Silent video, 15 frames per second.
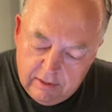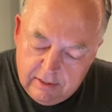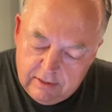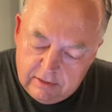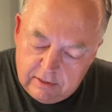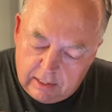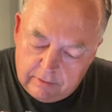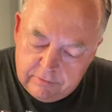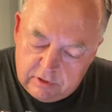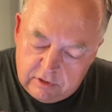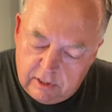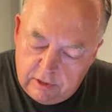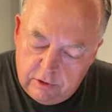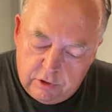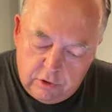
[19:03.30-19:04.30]
times
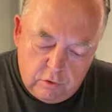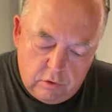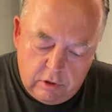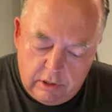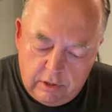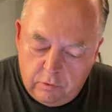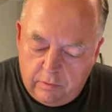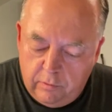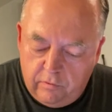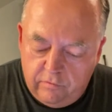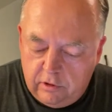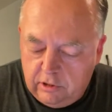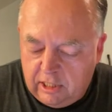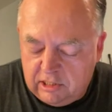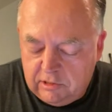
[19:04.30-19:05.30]
10 to the, we move the
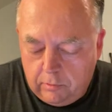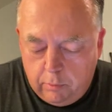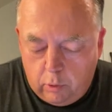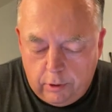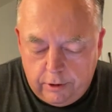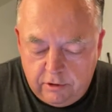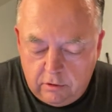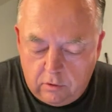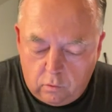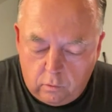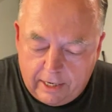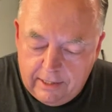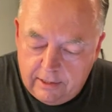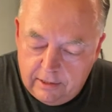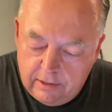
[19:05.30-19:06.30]
decimal point to the
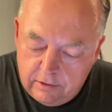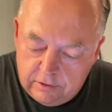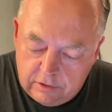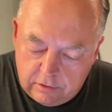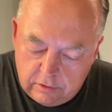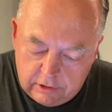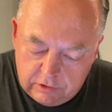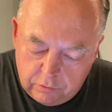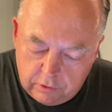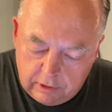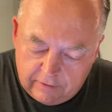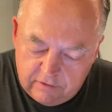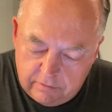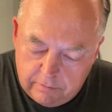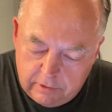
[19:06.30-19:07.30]
right here, so this would
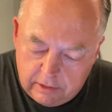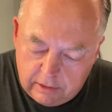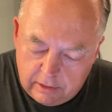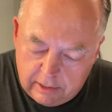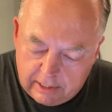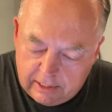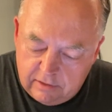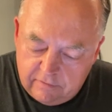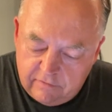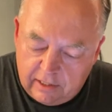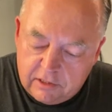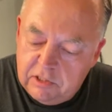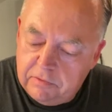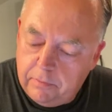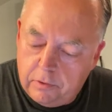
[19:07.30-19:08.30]
have to be a negative
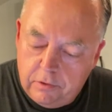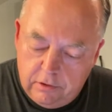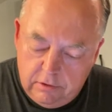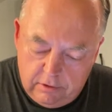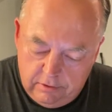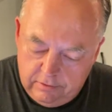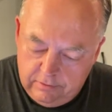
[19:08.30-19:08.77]
exponent,